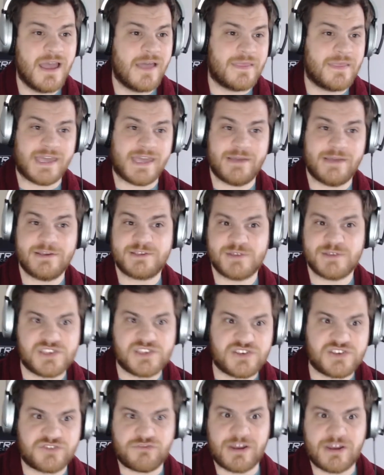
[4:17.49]
Kiwis went
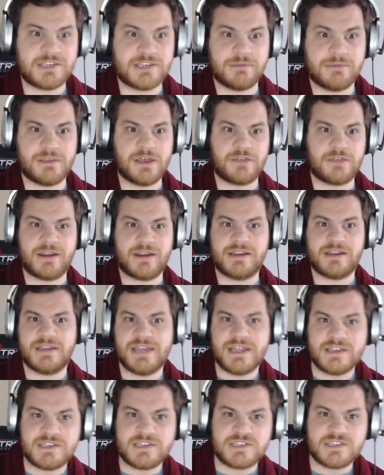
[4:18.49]
straight up the other end and nearly
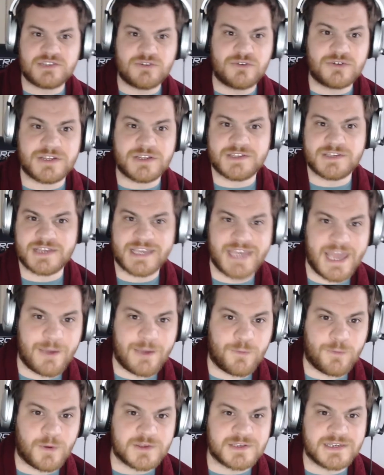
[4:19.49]
scored as a kick
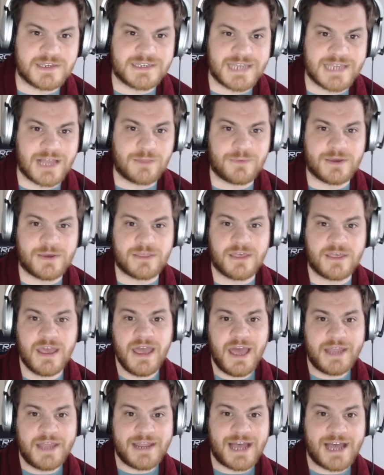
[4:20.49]
wasn't dealt with,
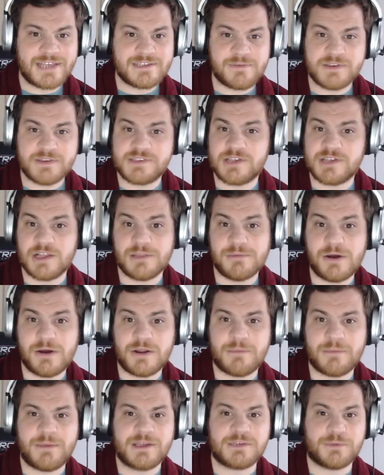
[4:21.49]
and Asafa Solomona
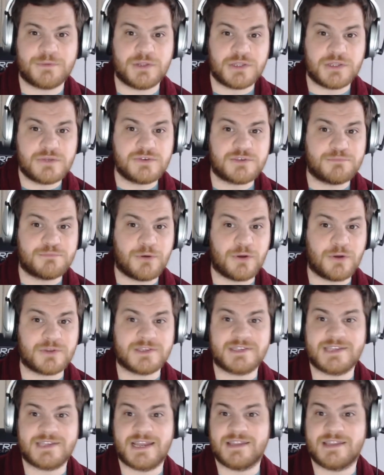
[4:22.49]
picked up a loose ball to
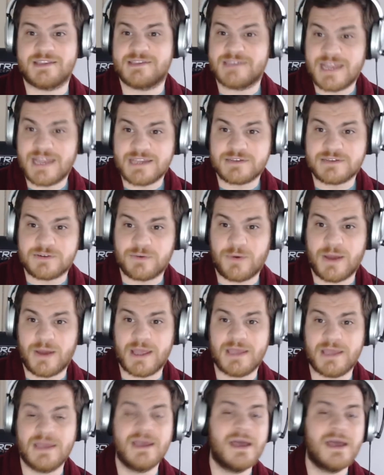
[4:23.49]
send the centre away,